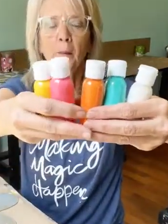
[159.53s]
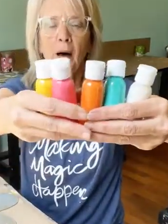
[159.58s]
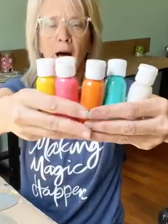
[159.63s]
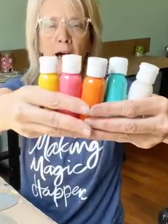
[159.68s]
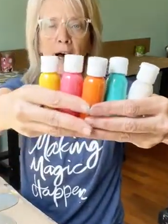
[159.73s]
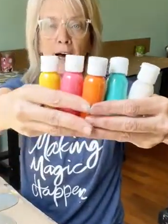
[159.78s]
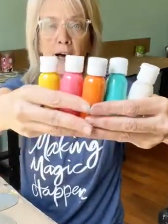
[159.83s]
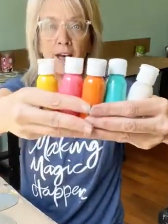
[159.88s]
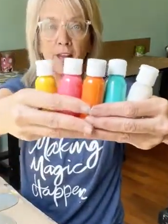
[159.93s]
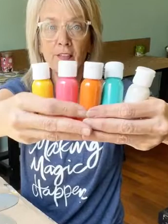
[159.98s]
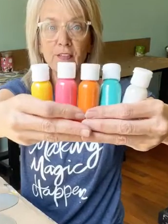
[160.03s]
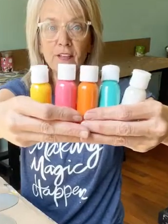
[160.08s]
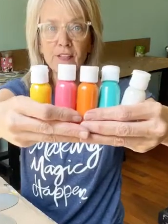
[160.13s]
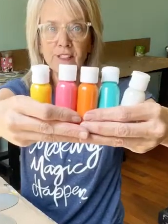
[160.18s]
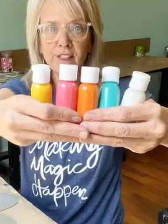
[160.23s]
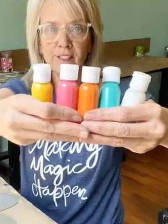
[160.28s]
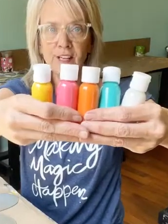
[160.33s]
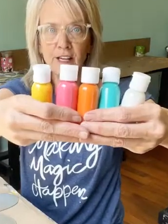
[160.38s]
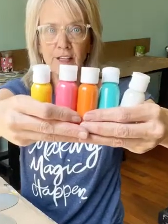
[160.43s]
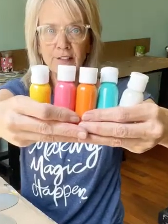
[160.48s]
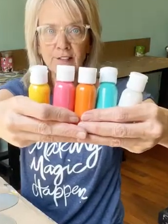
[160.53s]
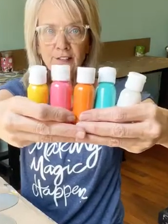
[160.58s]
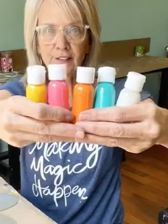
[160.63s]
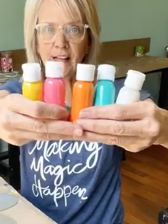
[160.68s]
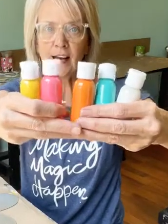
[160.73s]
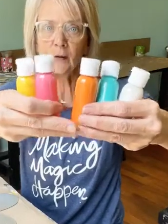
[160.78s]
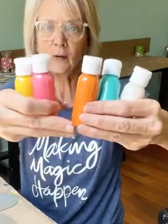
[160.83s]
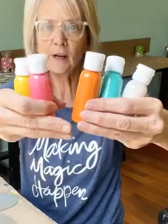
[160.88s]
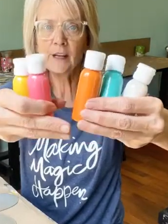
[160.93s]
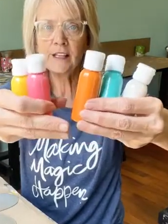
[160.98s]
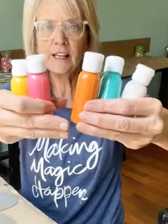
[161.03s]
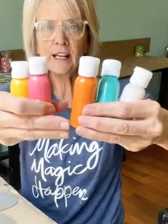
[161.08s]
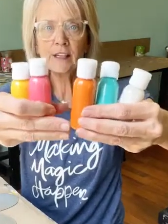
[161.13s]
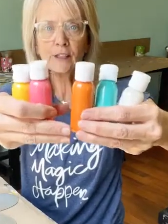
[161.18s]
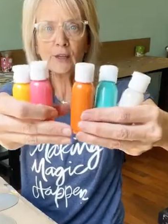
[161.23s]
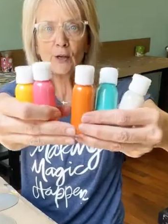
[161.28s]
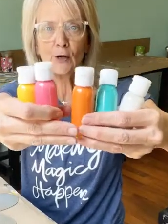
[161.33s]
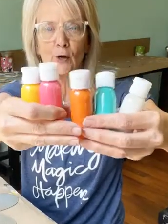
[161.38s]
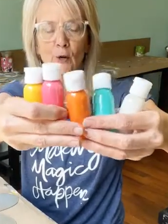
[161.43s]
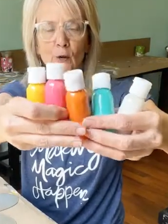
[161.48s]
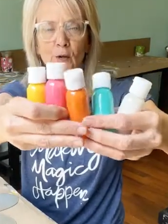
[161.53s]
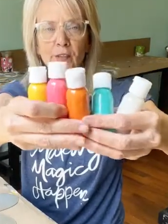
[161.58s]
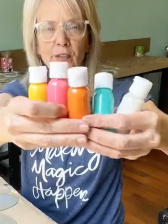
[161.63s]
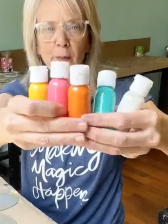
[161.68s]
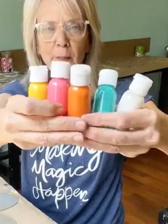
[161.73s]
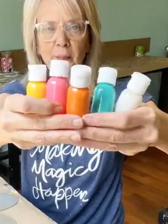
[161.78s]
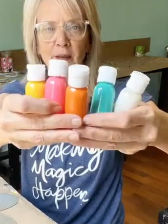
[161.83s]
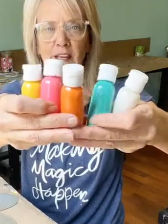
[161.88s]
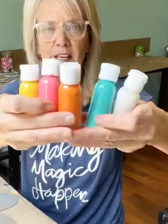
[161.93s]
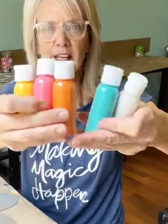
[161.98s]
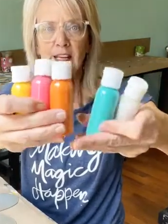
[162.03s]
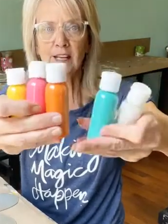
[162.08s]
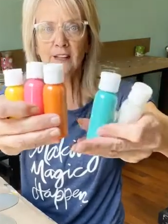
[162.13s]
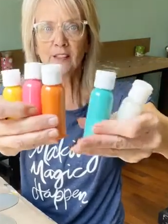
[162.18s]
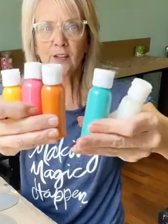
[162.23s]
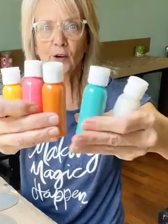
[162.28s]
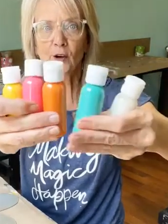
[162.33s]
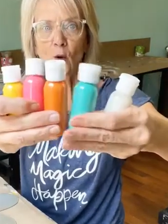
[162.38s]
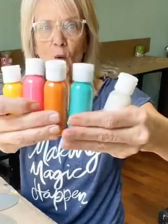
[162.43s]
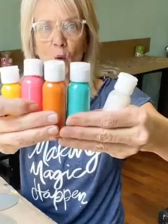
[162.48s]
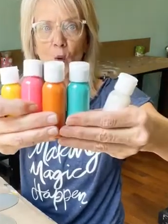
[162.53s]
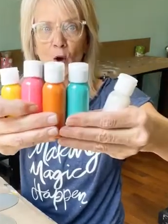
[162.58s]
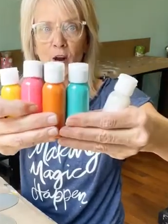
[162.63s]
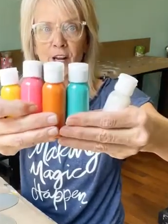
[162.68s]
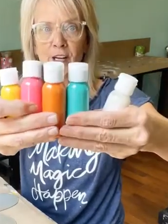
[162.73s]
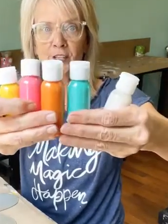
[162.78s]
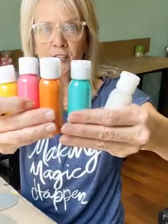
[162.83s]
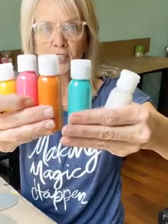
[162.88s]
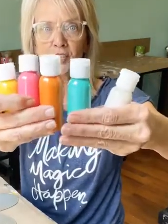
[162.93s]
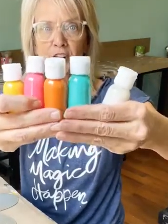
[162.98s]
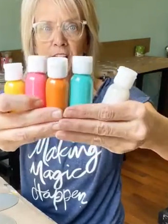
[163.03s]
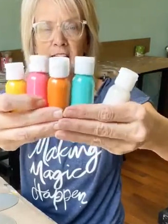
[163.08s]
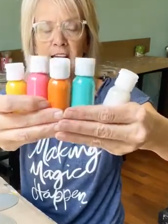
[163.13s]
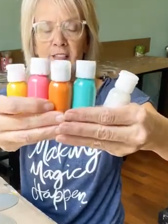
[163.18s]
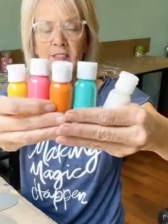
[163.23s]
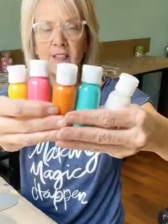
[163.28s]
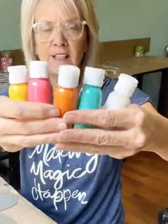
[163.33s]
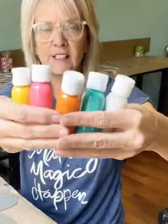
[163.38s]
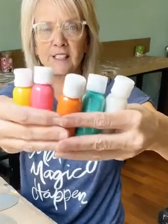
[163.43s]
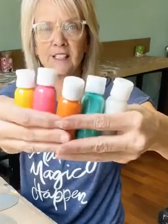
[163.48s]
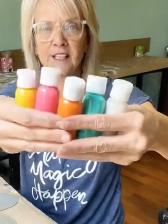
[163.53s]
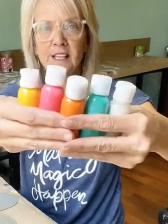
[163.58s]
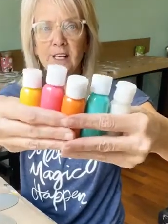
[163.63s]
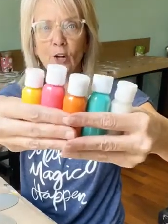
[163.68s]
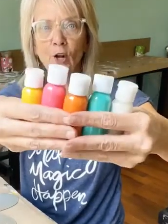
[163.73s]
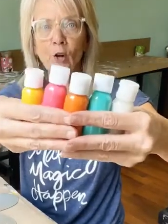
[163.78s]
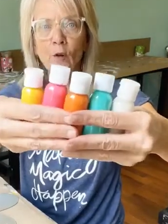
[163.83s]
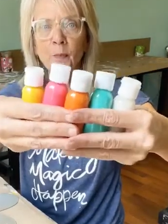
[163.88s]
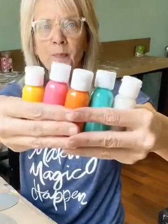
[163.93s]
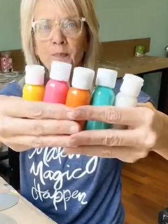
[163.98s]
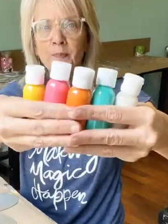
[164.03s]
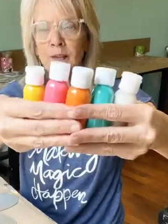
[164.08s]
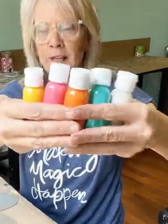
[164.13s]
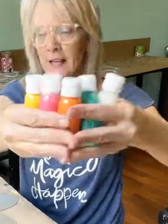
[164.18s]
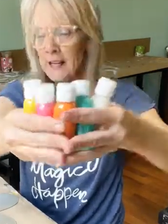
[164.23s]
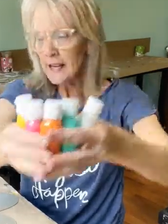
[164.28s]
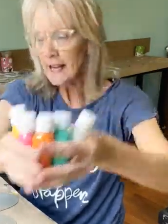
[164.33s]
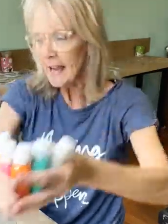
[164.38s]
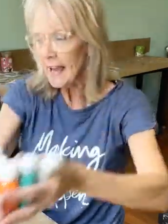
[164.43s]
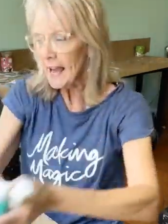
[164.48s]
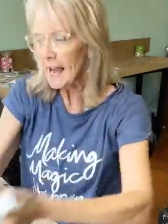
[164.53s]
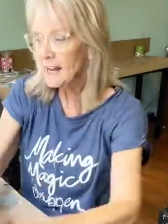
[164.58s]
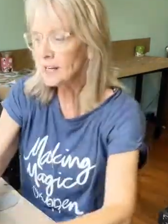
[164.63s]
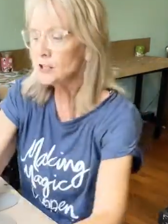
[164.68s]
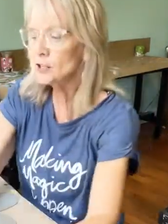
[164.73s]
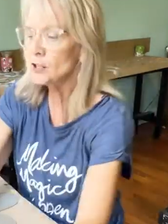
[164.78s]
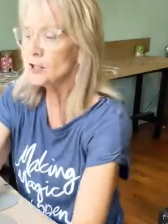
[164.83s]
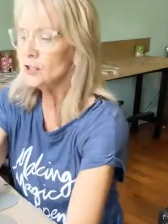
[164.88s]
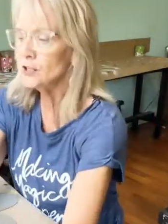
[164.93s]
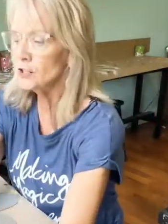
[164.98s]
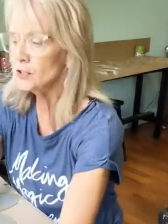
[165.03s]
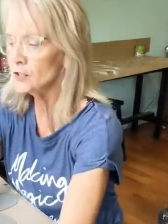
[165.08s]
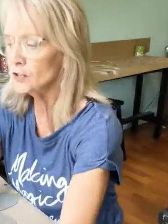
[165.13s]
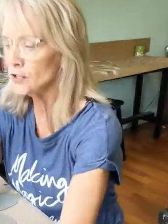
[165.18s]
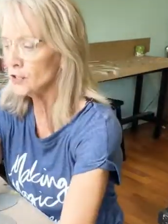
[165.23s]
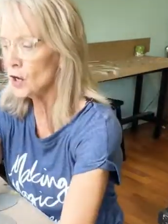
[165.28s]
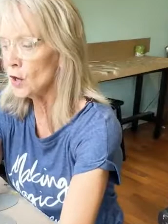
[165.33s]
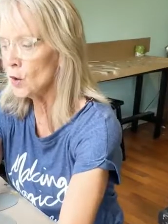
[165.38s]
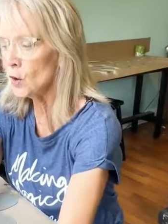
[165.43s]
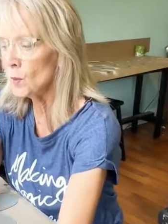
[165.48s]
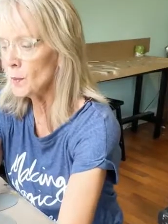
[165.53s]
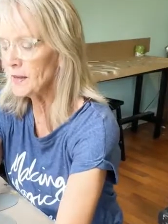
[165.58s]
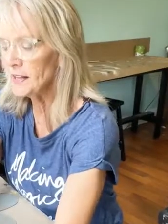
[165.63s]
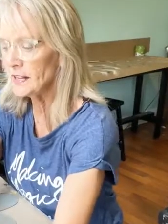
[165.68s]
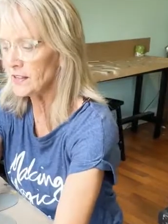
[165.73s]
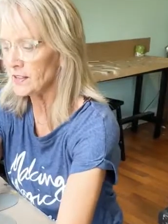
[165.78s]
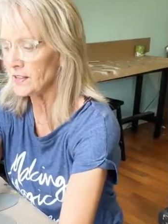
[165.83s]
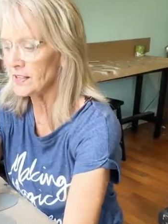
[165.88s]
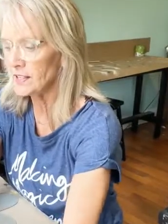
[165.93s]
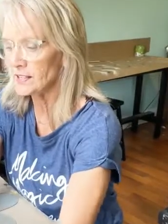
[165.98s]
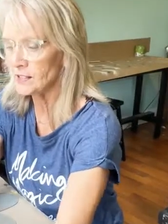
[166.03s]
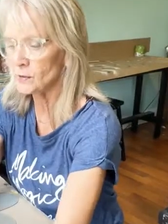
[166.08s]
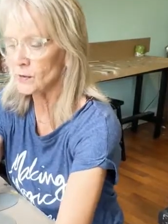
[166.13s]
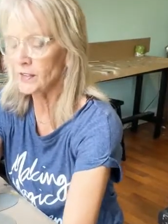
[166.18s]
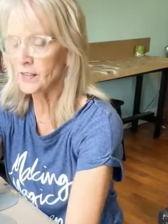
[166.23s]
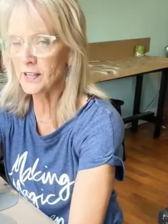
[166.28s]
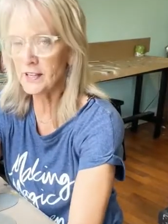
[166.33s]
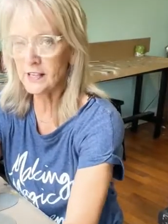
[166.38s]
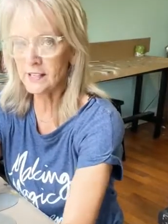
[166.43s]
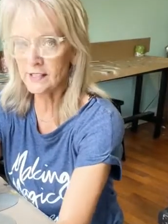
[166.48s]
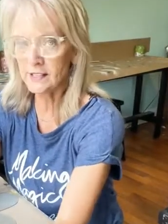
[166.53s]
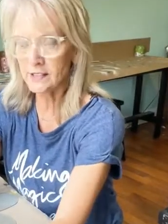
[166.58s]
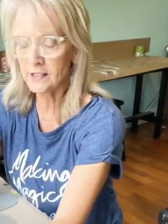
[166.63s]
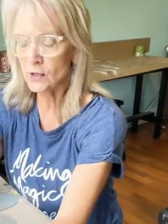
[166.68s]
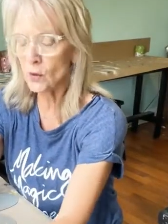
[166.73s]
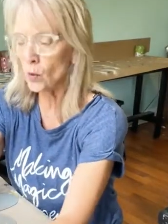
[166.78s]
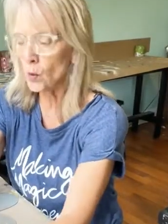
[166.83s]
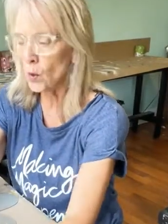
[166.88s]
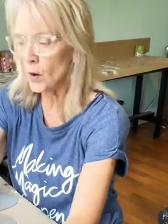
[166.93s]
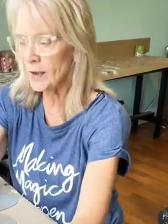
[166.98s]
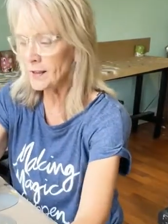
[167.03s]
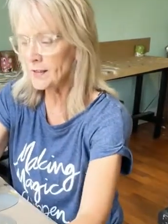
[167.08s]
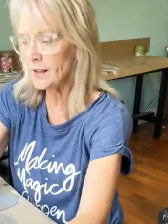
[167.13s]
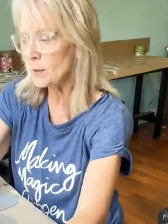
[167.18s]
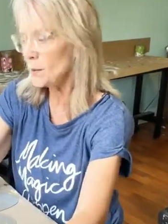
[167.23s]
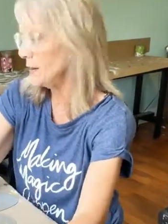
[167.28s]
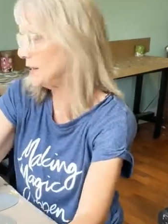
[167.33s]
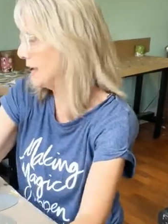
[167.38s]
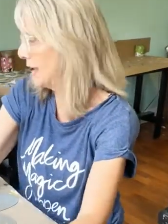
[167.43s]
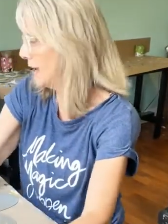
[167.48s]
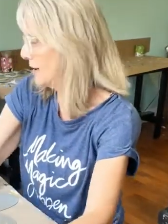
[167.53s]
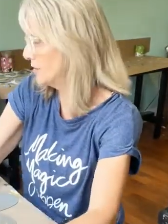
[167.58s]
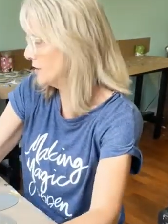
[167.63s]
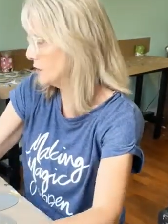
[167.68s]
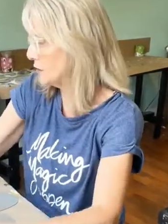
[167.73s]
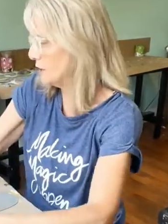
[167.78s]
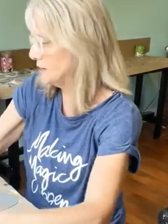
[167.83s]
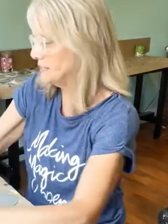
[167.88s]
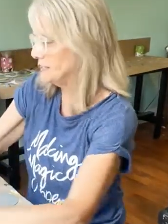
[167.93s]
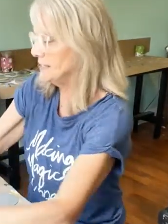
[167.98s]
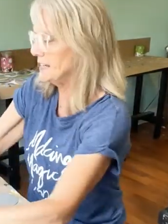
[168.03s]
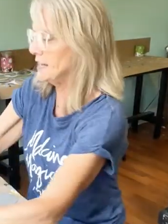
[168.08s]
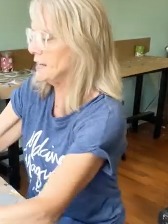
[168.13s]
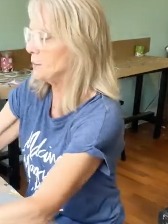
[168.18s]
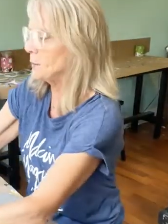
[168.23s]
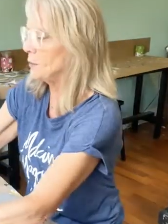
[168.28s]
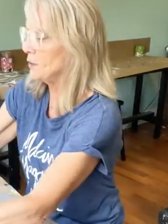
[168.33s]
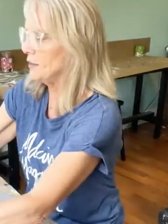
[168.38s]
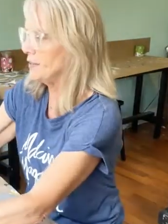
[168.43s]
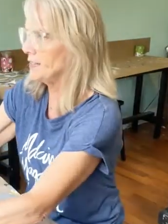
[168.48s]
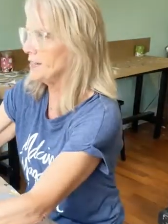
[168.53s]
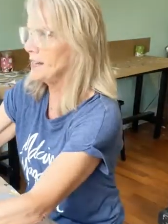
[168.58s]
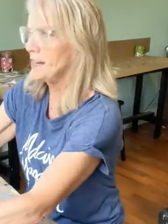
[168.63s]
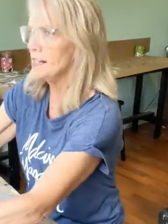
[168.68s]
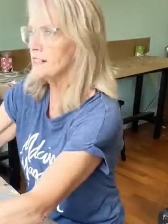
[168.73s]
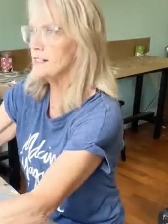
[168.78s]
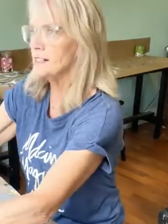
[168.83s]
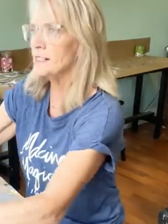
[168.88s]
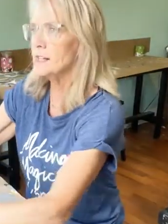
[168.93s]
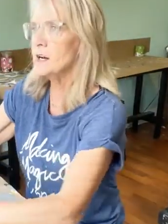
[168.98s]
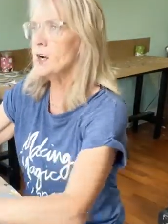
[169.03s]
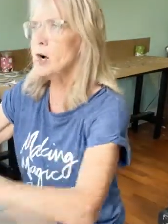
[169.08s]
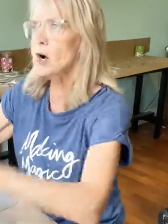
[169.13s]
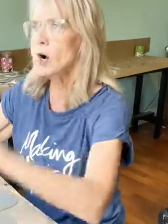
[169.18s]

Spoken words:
The sunflower yellow, the pink, the orange, and the teal. And you can do so many things with this. The one that we have in our example, I think, is